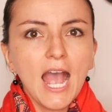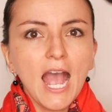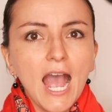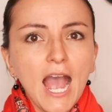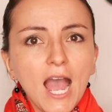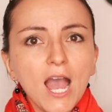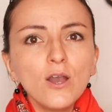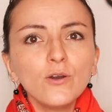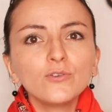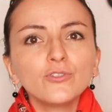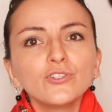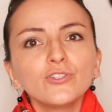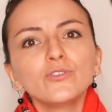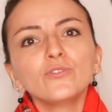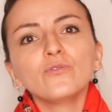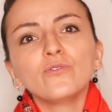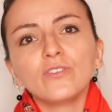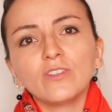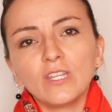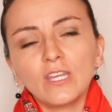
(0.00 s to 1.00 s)
How do
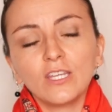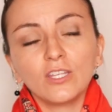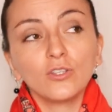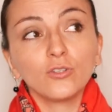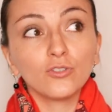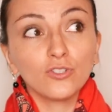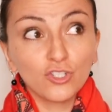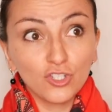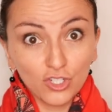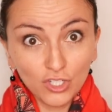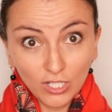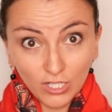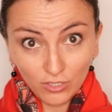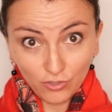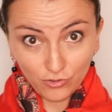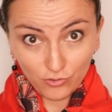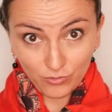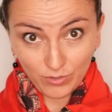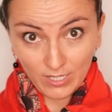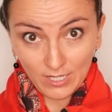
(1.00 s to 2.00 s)
you think your
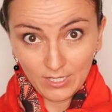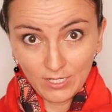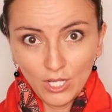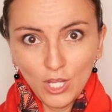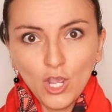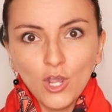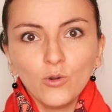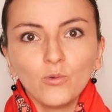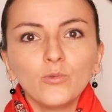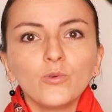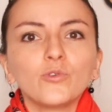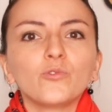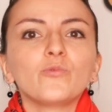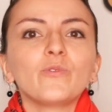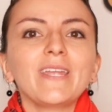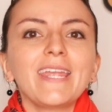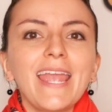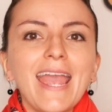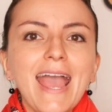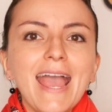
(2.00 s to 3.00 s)
children would
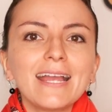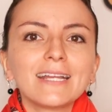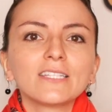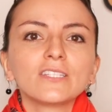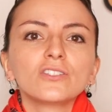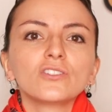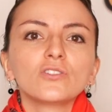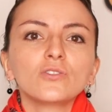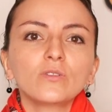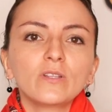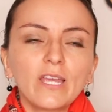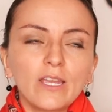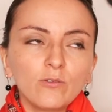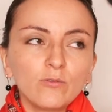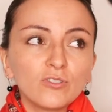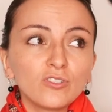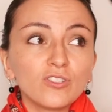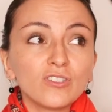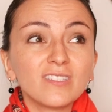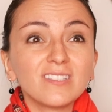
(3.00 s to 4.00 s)
react to
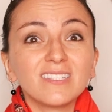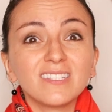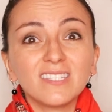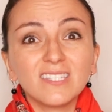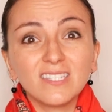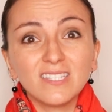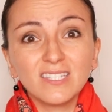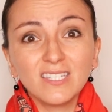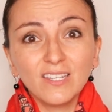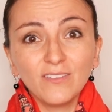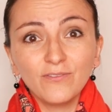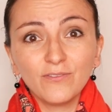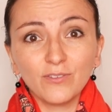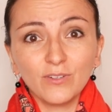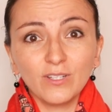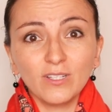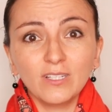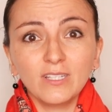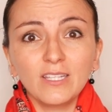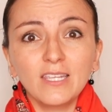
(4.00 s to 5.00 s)
languages
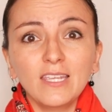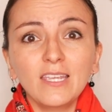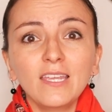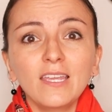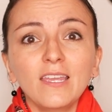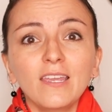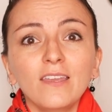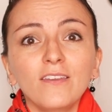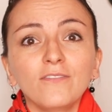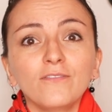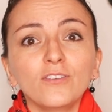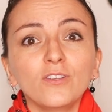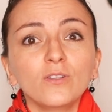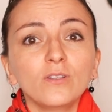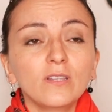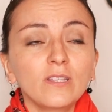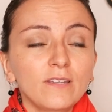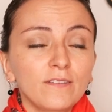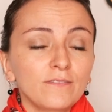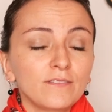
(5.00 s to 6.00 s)
differently if you
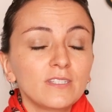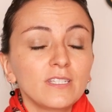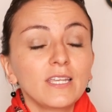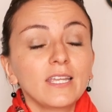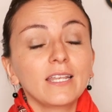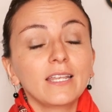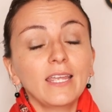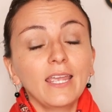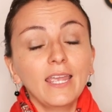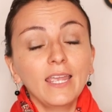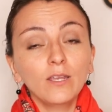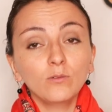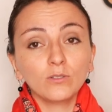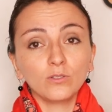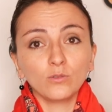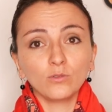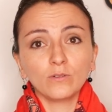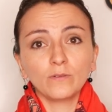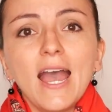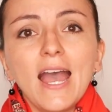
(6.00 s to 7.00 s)
lived in
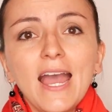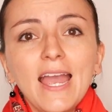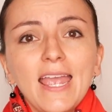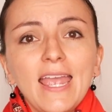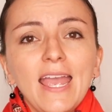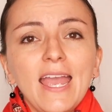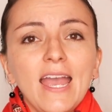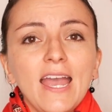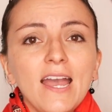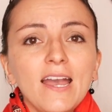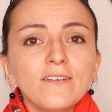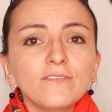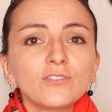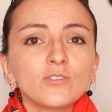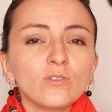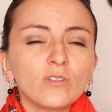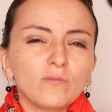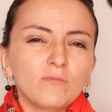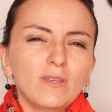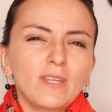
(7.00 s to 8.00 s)
Ecuador? I have
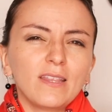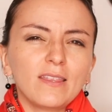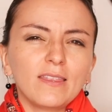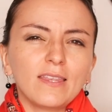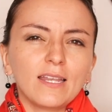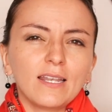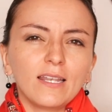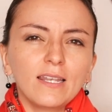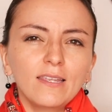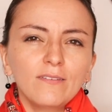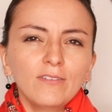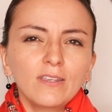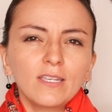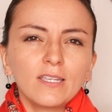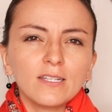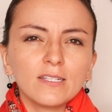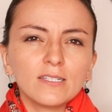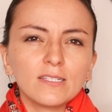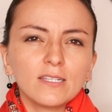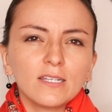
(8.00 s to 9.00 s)
to admit that
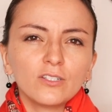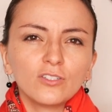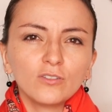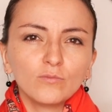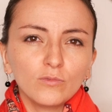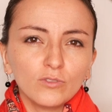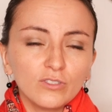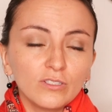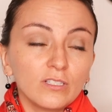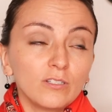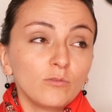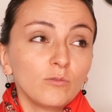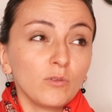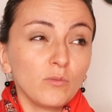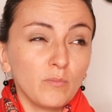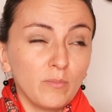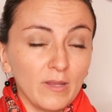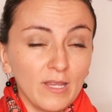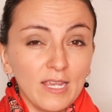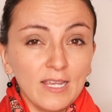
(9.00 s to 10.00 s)
living in such a
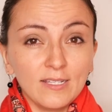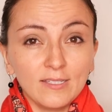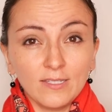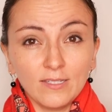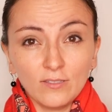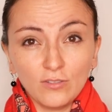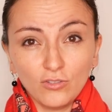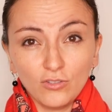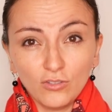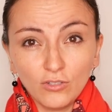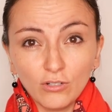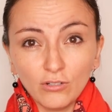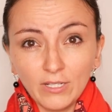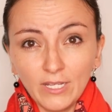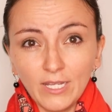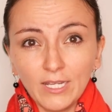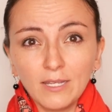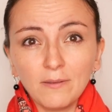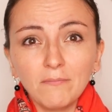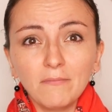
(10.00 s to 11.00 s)
multilingual place as
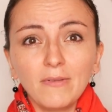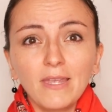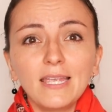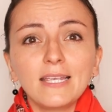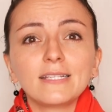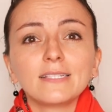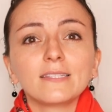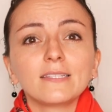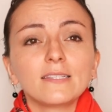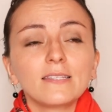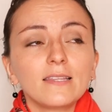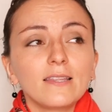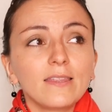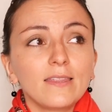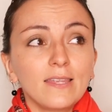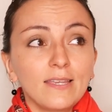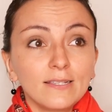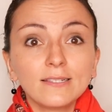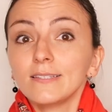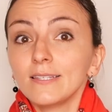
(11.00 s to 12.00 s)
Zurich makes
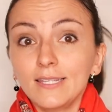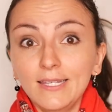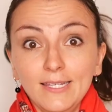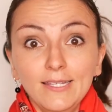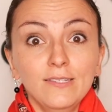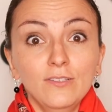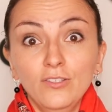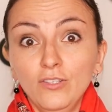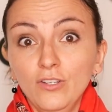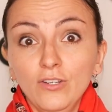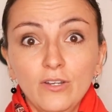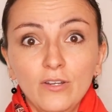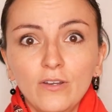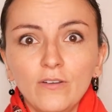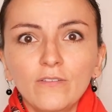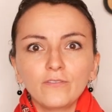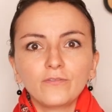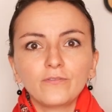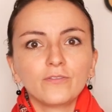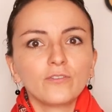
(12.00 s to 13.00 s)
things
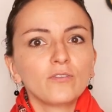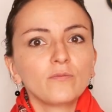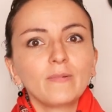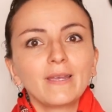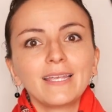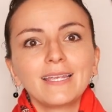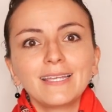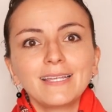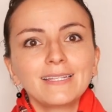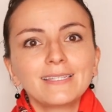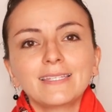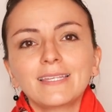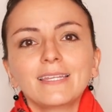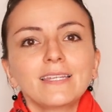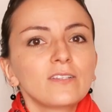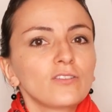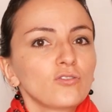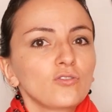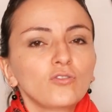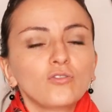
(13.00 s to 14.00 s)
easier. For my kids,
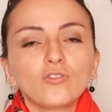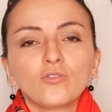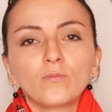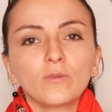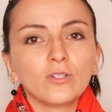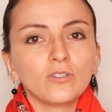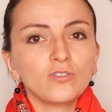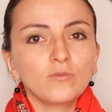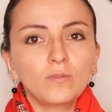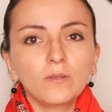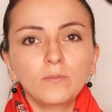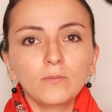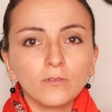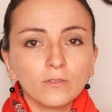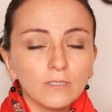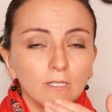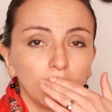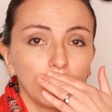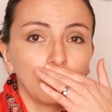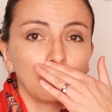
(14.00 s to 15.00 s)
it is normal to be
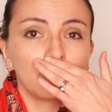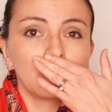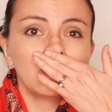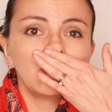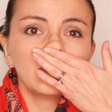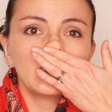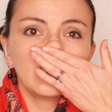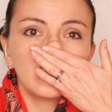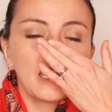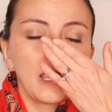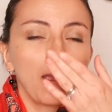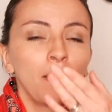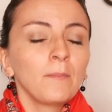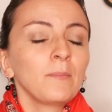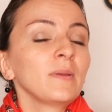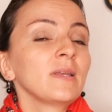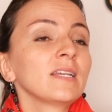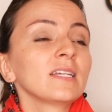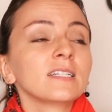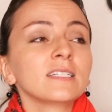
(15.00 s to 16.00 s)
multilingual
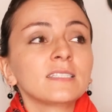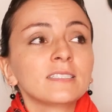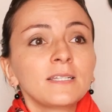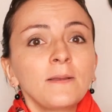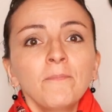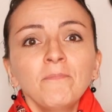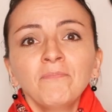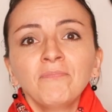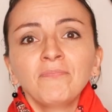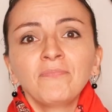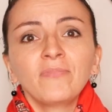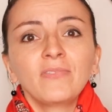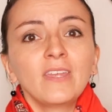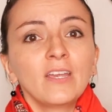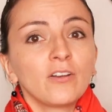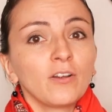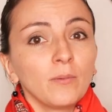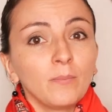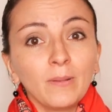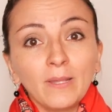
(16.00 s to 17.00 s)
because
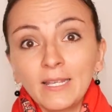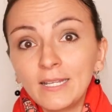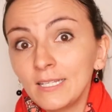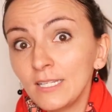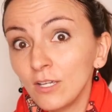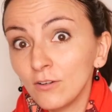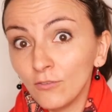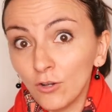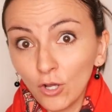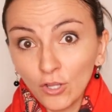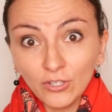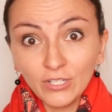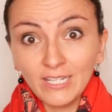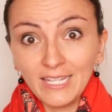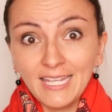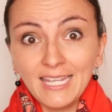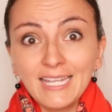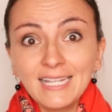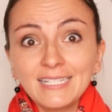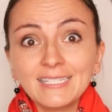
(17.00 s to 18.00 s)
there are plenty of other
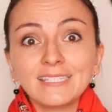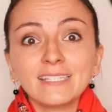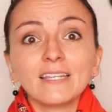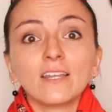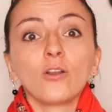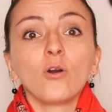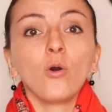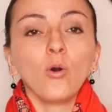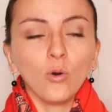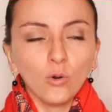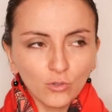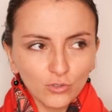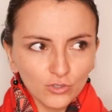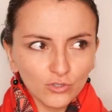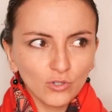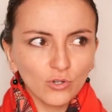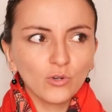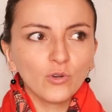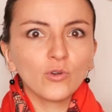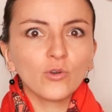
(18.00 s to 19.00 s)
kids that
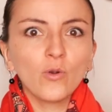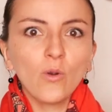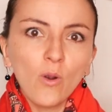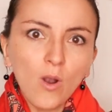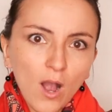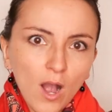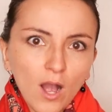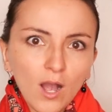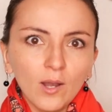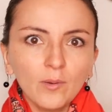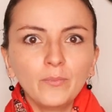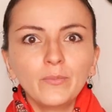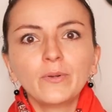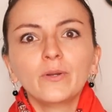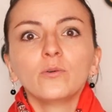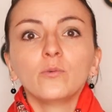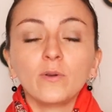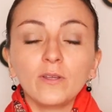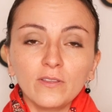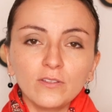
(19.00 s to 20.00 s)
also grow
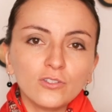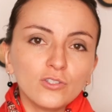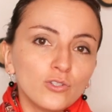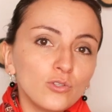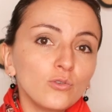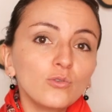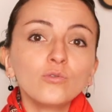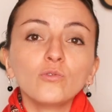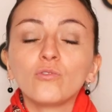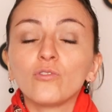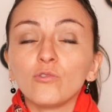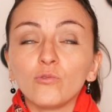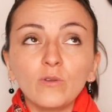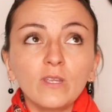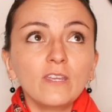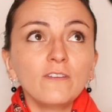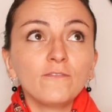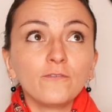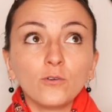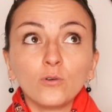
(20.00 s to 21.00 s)
up with 2,
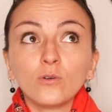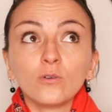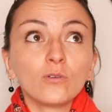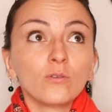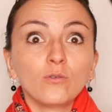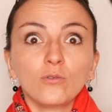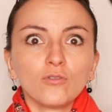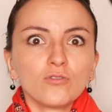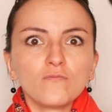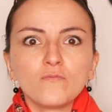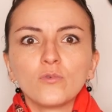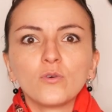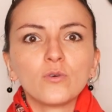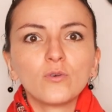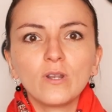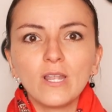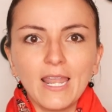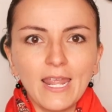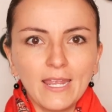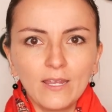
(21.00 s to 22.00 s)
3, 4 or
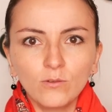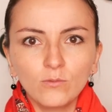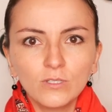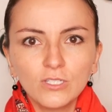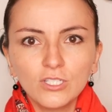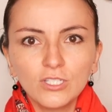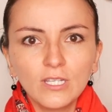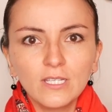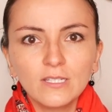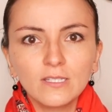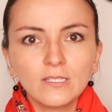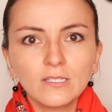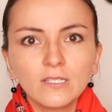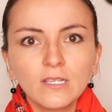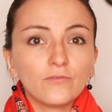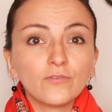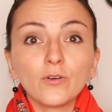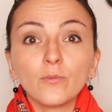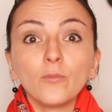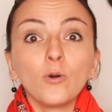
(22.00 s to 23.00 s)
more languages
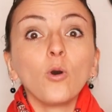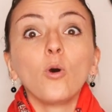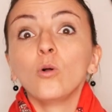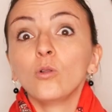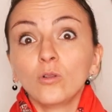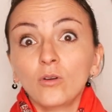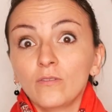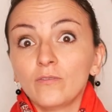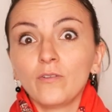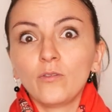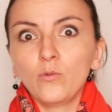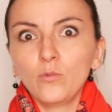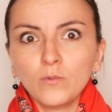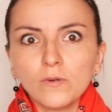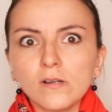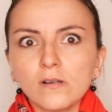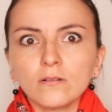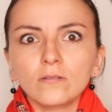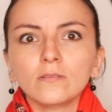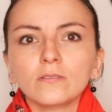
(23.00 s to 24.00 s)
from all over the
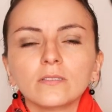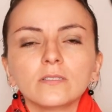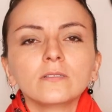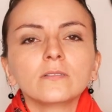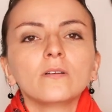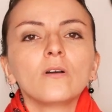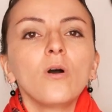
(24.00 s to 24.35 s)
world.